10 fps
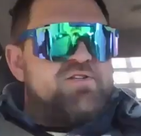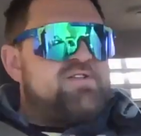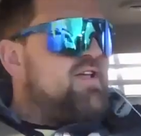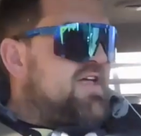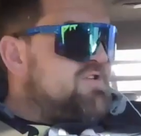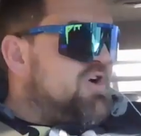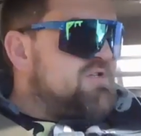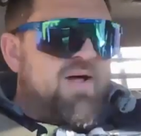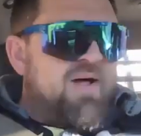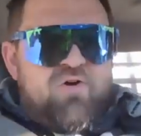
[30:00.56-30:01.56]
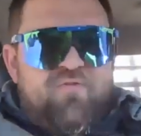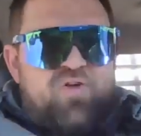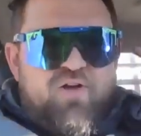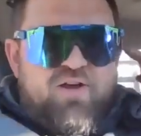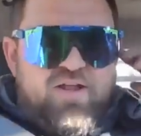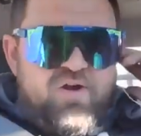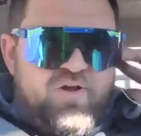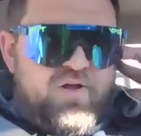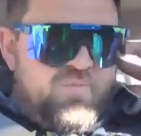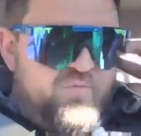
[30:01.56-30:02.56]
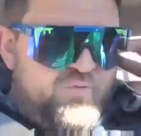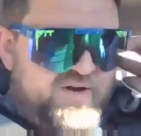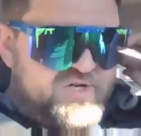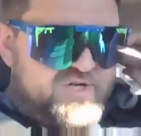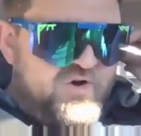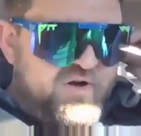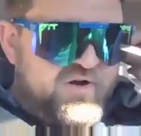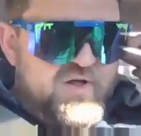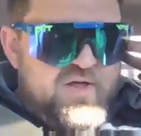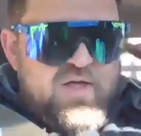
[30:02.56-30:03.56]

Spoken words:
just said that's awesome. I don't know if y'all can hear him when he's talking.